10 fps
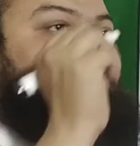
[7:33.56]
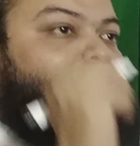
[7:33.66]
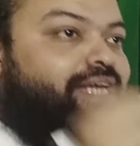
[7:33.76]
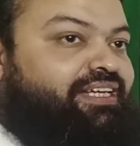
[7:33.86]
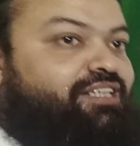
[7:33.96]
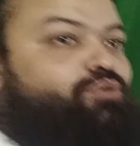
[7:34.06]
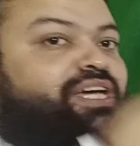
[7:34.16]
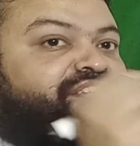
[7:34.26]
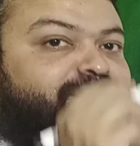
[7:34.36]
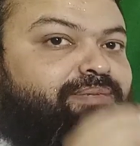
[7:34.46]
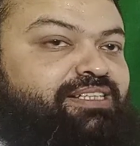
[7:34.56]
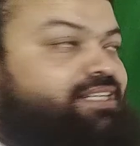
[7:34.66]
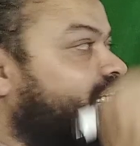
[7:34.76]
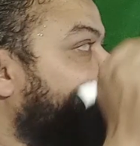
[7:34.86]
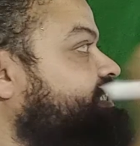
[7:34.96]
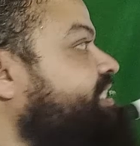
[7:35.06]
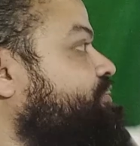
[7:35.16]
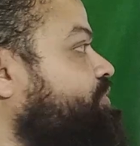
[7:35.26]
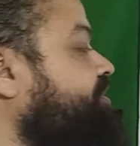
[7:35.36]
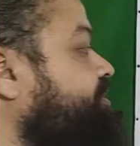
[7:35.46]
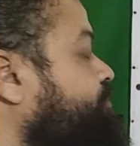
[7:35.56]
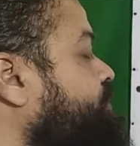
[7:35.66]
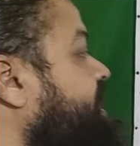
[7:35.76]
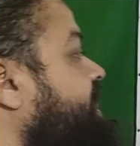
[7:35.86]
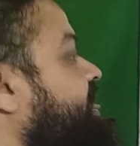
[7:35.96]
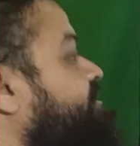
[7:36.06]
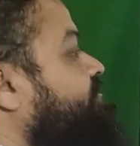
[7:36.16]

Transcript: likelihood estimator, in 1922. And